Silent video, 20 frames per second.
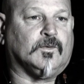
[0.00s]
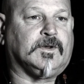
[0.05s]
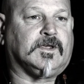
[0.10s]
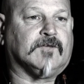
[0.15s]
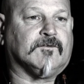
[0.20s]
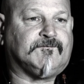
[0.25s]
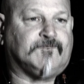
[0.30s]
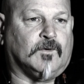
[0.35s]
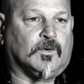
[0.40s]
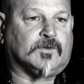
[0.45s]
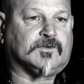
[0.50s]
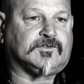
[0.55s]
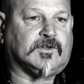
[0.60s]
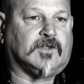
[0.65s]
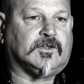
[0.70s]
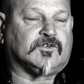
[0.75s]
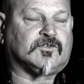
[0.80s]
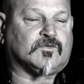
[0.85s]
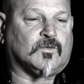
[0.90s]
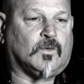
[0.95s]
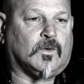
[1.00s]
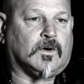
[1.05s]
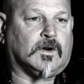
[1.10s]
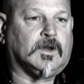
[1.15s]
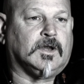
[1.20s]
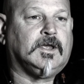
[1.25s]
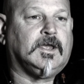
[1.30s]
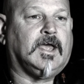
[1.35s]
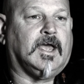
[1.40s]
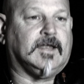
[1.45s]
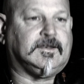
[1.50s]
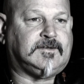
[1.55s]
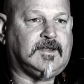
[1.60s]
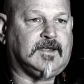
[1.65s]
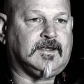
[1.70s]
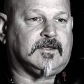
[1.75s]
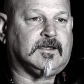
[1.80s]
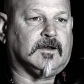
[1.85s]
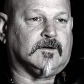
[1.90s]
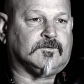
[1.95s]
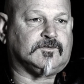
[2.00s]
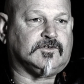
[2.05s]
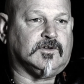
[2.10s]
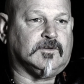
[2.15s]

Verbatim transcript: that we can focus on this war and take care of